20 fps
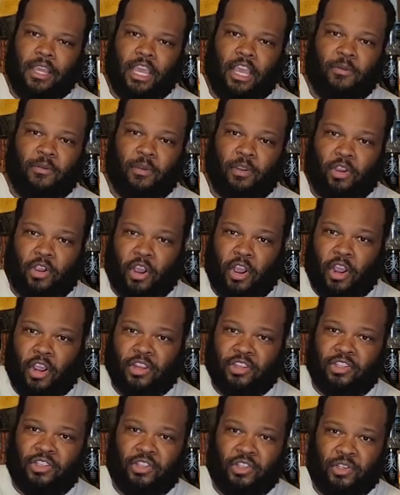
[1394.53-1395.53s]
in
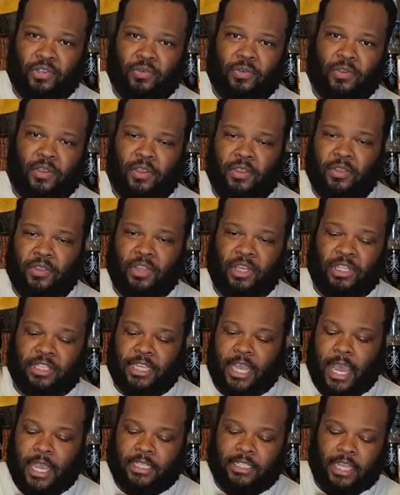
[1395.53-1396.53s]
regards to the
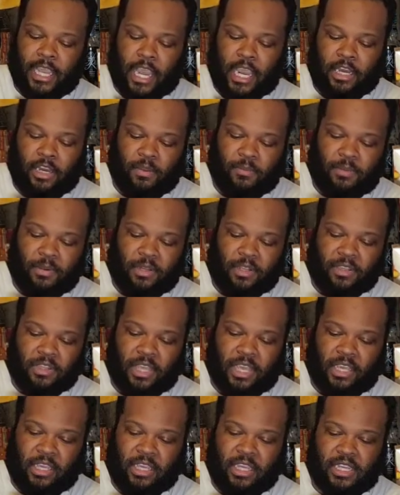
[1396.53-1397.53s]
titanium, but the
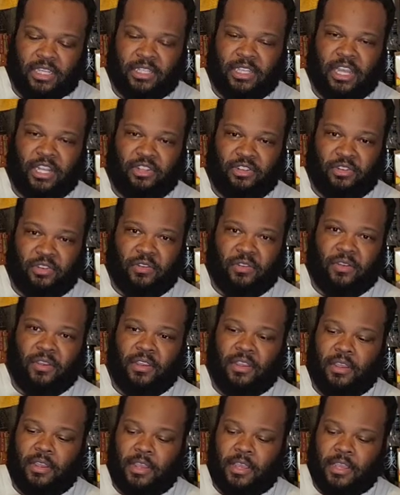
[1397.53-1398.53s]
thing is that you're
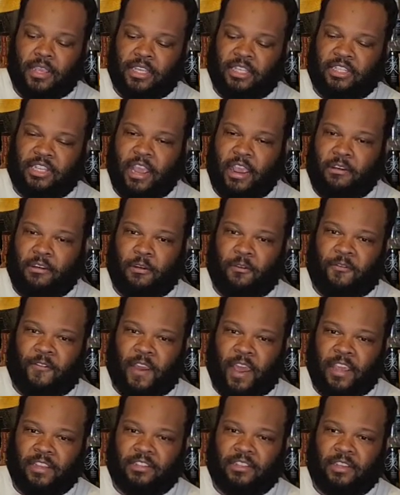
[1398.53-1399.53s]

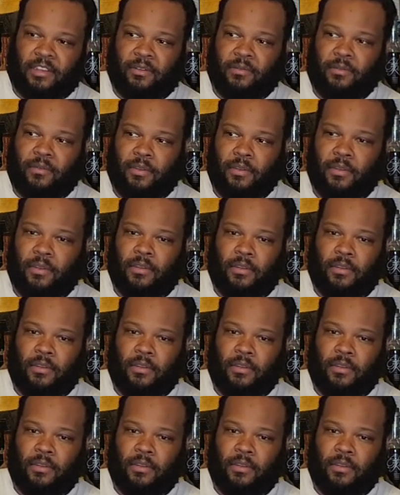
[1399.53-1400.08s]
sacrificing,